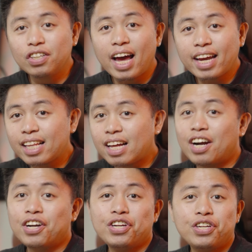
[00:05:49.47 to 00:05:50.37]
Do you like
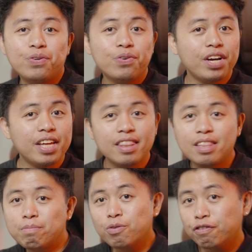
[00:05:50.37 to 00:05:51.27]
it? Are you
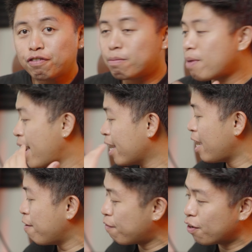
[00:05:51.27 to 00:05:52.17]
in the mood for
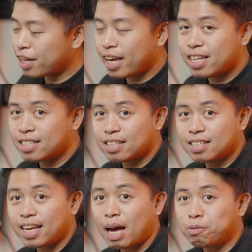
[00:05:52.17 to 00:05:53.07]
buying a 4K
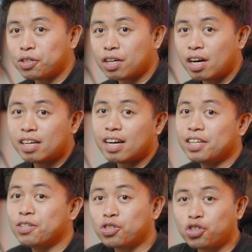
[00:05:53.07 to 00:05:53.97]
60 capture card?
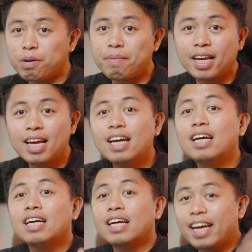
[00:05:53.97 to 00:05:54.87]
Are you streaming?
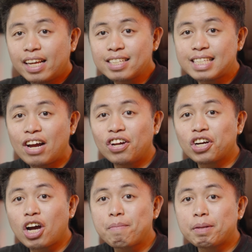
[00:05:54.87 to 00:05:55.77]
hit us down
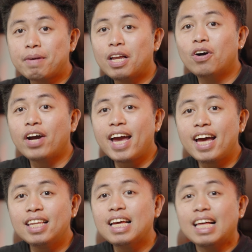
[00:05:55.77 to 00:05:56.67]
on the comment below.
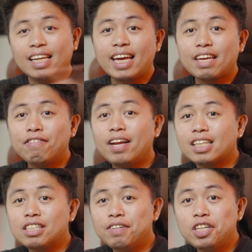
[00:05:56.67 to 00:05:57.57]
And like if you
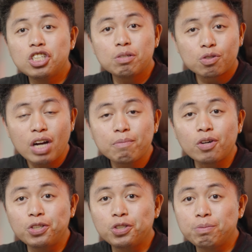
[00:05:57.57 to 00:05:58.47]
like this video and
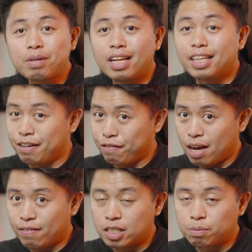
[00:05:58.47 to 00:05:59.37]
subscribe to our YouTube channel
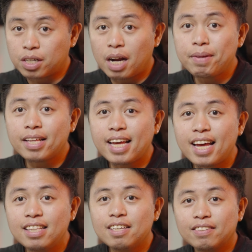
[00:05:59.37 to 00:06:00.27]
if you haven't subscribed yet.
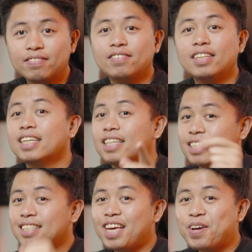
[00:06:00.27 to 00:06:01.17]
And
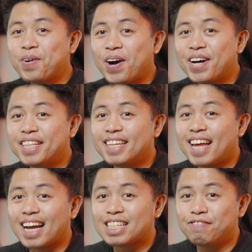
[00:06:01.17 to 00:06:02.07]
see you on
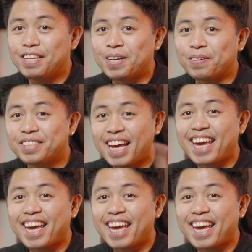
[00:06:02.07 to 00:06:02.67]
the next video.